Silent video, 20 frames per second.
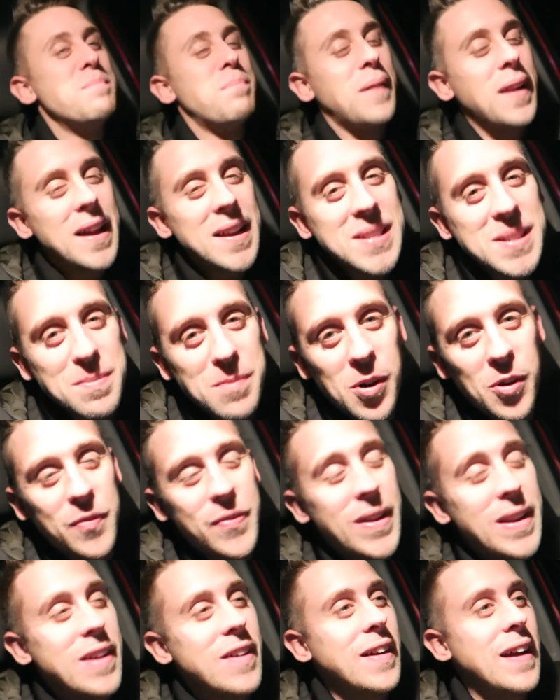play some
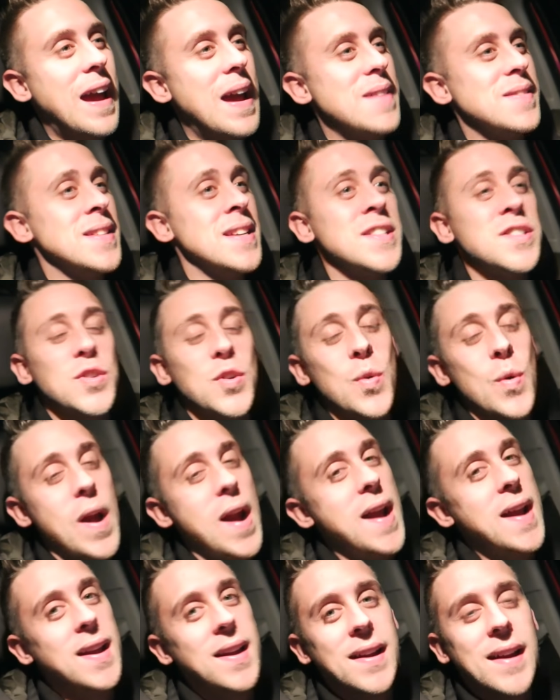old video games, it's
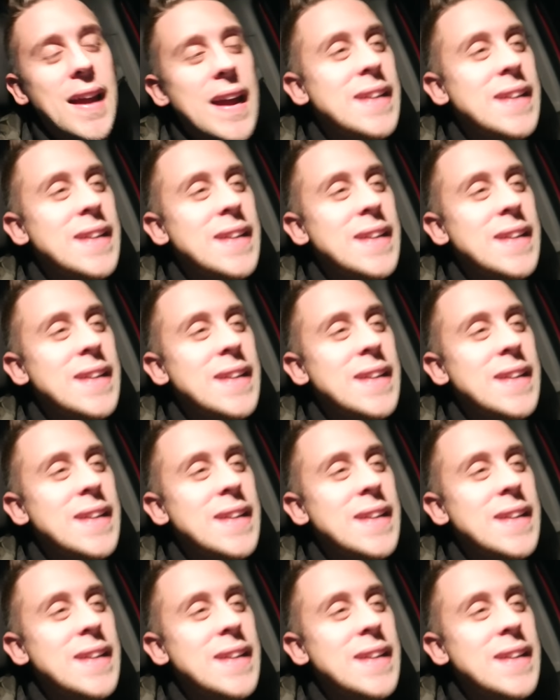great.